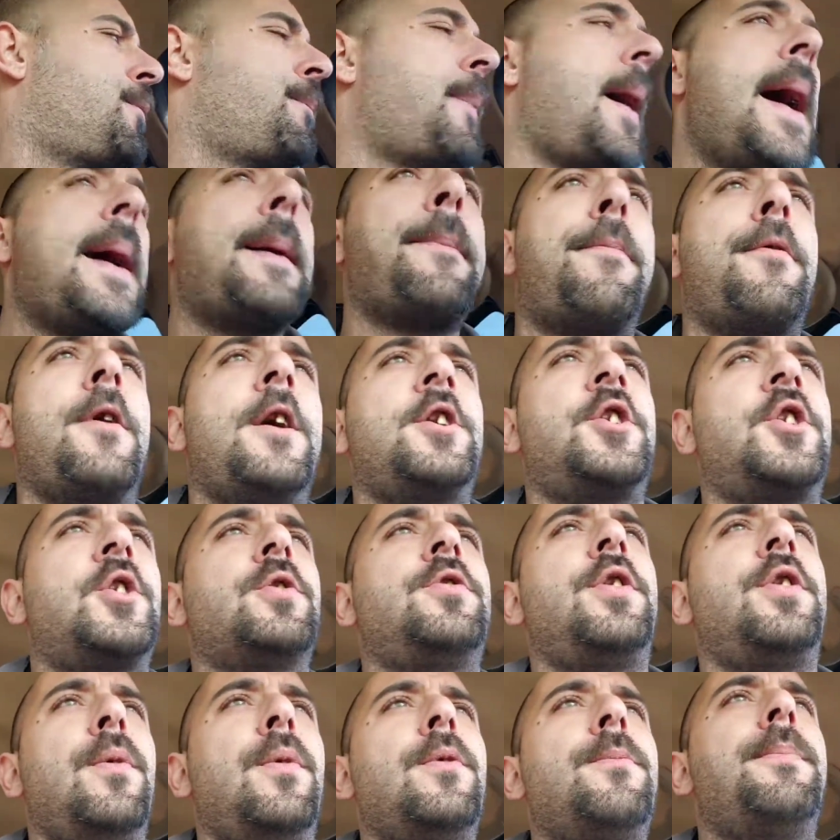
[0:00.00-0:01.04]
back pressure
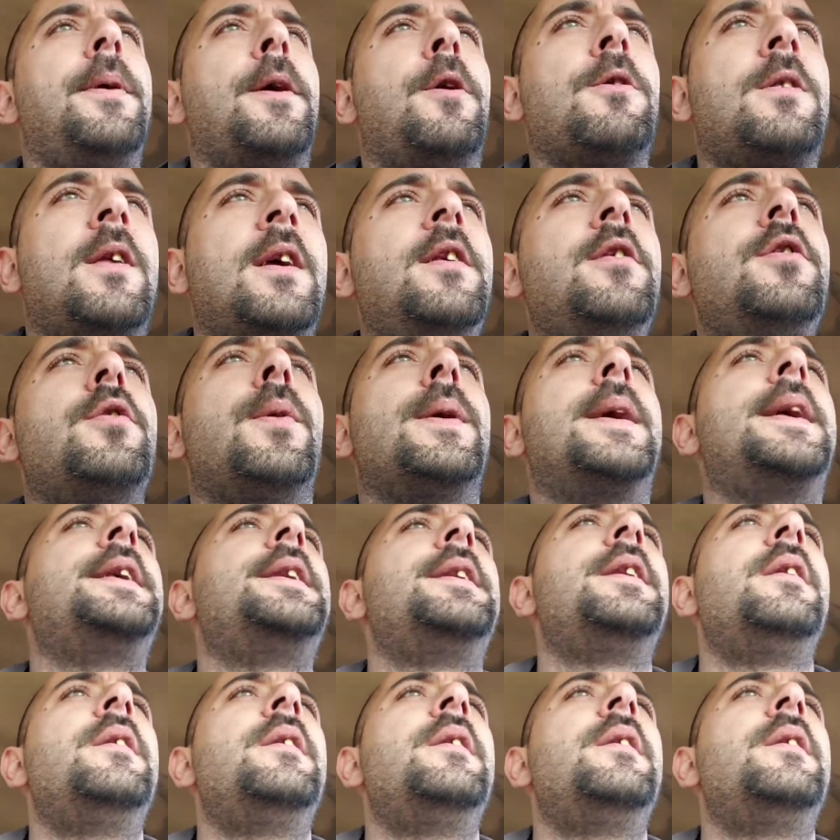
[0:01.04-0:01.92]
tune built into it,